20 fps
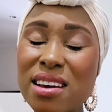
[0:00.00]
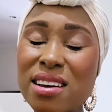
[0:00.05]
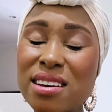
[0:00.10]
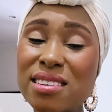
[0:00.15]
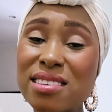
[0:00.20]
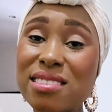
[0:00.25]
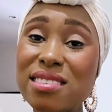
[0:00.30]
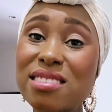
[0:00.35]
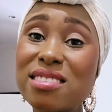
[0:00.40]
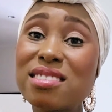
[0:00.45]

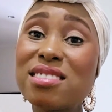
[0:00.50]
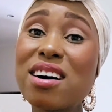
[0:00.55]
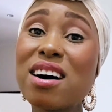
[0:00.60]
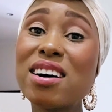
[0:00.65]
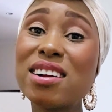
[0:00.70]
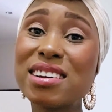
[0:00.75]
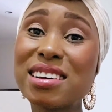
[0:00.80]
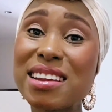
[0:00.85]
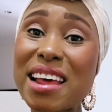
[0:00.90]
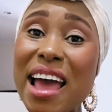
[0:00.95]

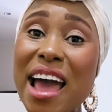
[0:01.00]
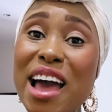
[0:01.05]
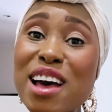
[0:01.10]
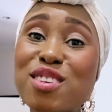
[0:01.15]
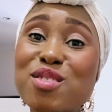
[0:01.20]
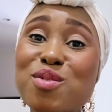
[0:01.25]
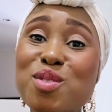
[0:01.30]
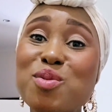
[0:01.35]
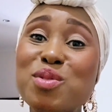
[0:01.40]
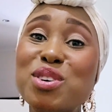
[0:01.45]
started
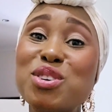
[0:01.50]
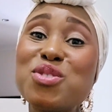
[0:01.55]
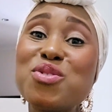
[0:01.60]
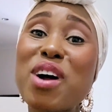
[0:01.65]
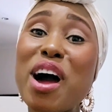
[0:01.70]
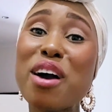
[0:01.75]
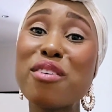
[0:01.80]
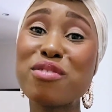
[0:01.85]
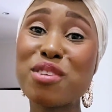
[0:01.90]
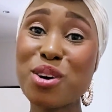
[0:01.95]
as we were
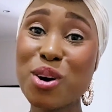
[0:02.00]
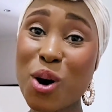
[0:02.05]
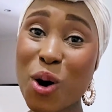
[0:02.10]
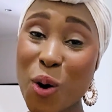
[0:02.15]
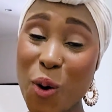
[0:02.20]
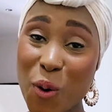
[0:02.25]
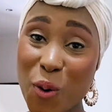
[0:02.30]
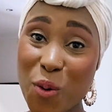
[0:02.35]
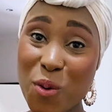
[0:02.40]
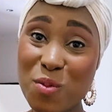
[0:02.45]
driving
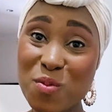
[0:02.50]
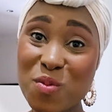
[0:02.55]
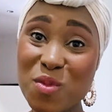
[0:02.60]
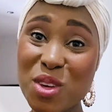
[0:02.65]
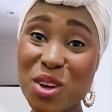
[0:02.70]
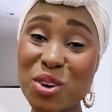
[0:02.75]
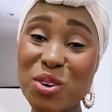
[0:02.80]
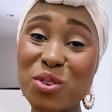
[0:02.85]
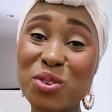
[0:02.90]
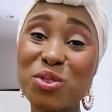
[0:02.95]
home
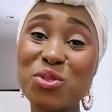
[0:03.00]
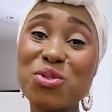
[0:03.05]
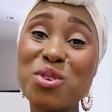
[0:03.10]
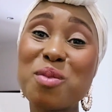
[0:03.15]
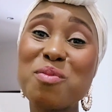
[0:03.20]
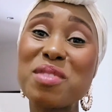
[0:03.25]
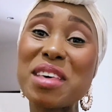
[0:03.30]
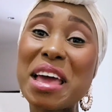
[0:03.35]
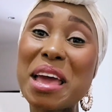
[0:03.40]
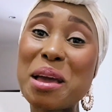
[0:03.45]

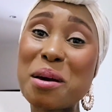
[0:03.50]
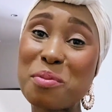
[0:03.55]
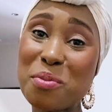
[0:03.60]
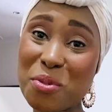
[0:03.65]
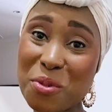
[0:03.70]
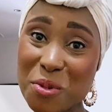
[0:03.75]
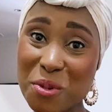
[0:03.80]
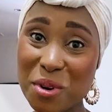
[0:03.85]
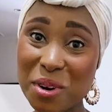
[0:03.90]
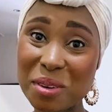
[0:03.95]
from the
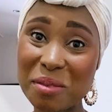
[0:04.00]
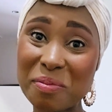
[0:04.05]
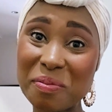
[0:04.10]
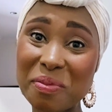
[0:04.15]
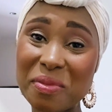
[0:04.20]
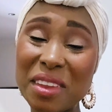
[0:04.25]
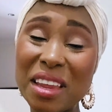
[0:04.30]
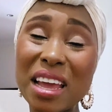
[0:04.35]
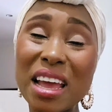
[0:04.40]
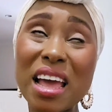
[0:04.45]
airport.
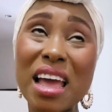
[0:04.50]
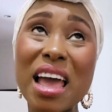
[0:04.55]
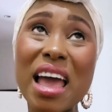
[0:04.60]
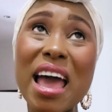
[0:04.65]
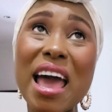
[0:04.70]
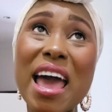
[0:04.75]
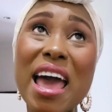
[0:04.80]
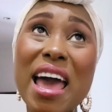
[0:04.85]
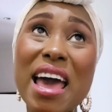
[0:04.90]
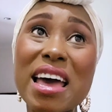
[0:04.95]

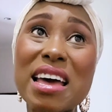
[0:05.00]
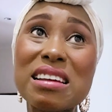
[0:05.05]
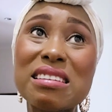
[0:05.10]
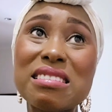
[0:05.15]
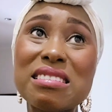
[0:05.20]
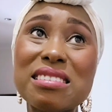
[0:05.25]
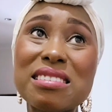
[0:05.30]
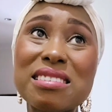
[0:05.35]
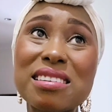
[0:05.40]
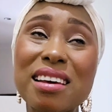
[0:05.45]

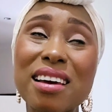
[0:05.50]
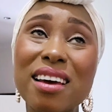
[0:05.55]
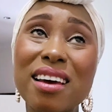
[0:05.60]
And